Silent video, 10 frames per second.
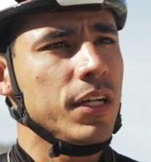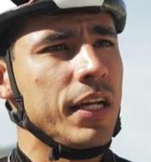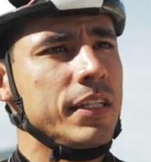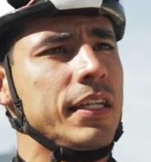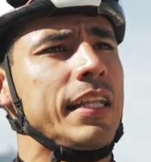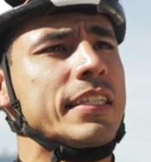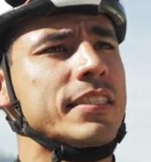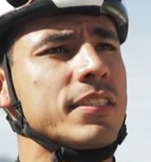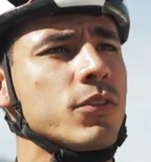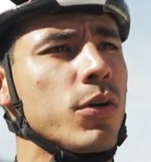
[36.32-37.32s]
in the
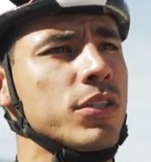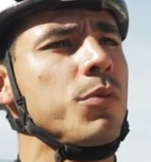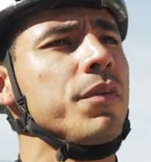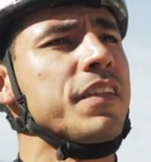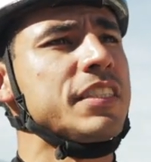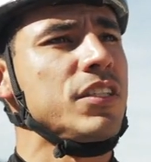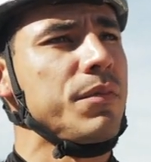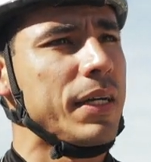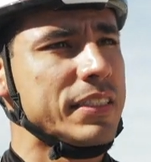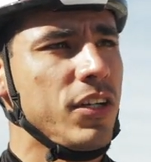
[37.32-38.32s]
last World Cup of the season
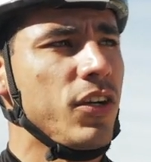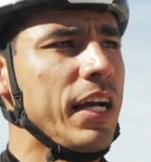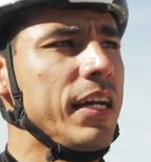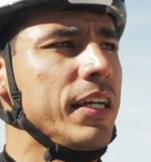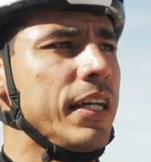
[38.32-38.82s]
in Barcelona,